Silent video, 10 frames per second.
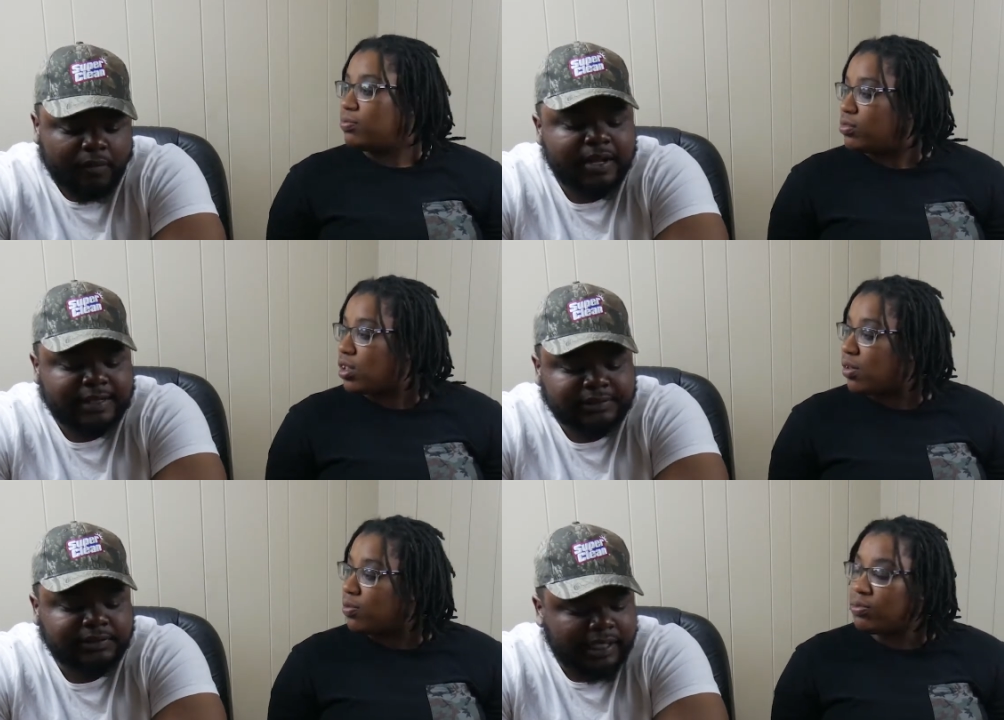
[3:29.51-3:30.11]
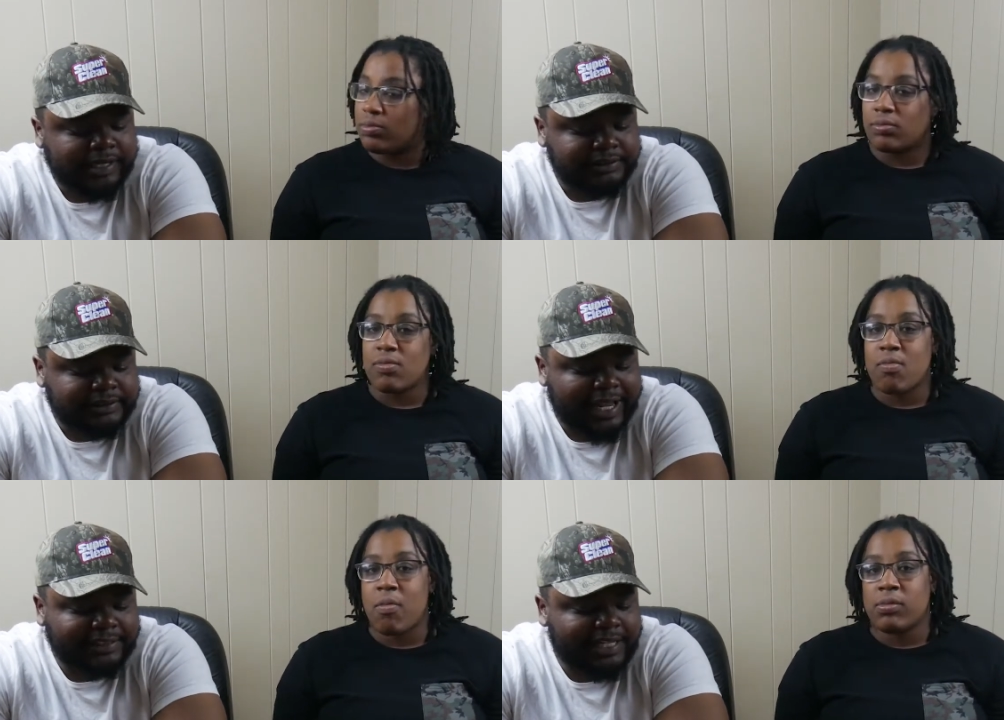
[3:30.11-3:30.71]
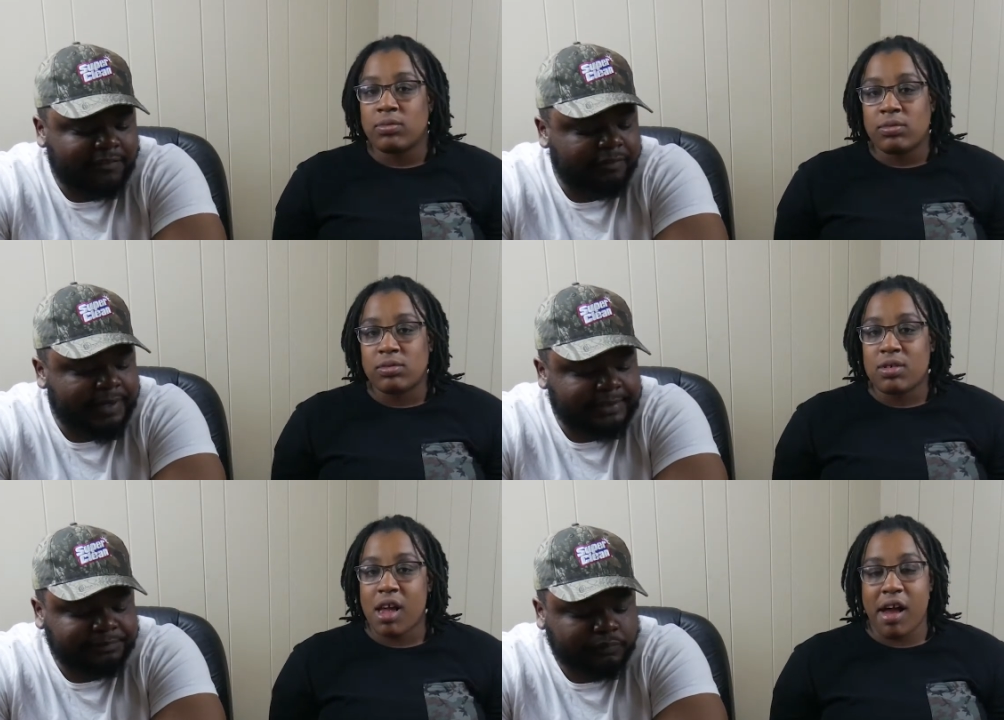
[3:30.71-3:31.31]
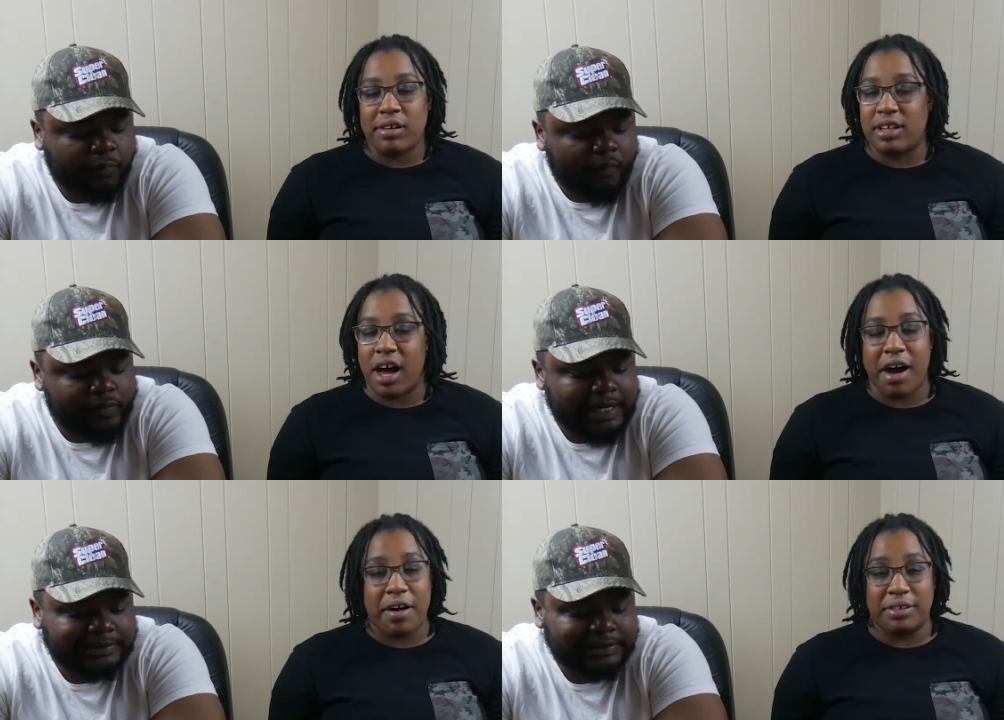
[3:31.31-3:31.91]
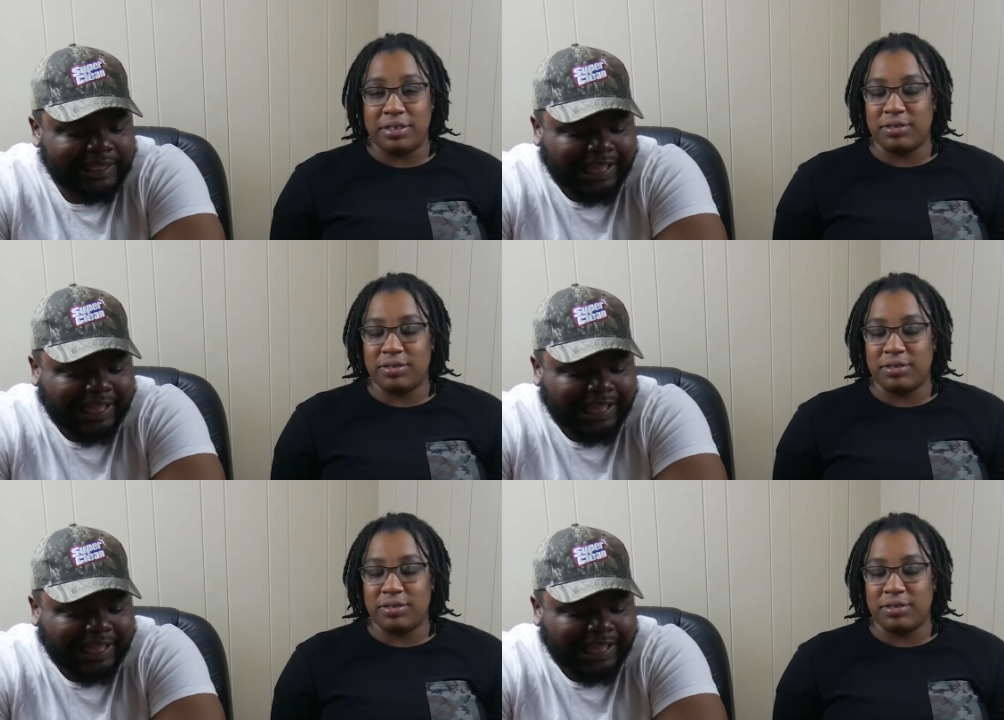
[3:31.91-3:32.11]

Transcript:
Speaker 1: No. Not for me. Oh, nah,